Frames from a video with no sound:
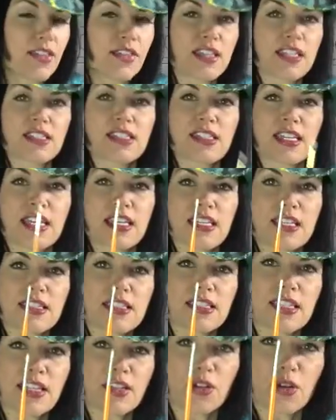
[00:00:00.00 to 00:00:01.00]
this
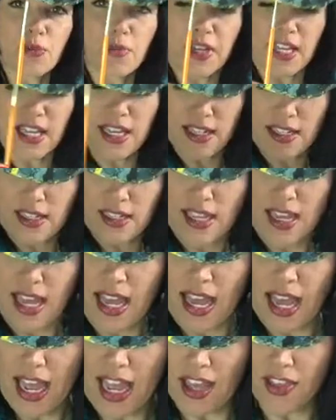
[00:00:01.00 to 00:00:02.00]
is Little Bit.
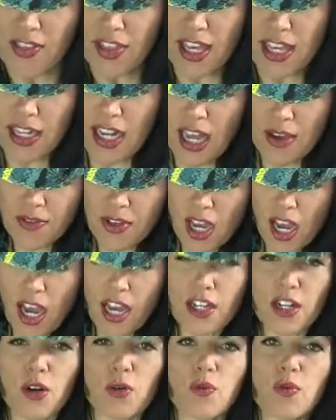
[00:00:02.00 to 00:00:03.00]
And then I've
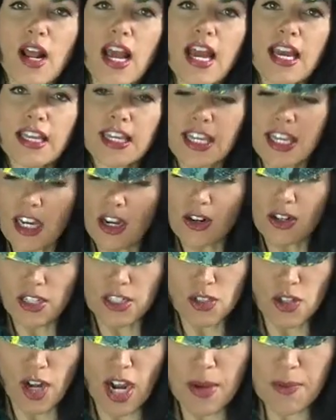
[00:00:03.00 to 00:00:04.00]
got a rag here to
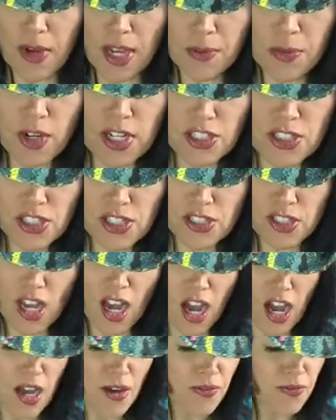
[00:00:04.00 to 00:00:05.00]
dry my brushes
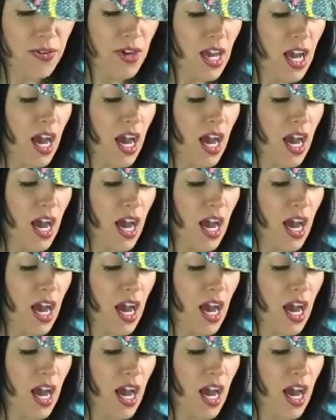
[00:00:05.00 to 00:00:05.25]
off.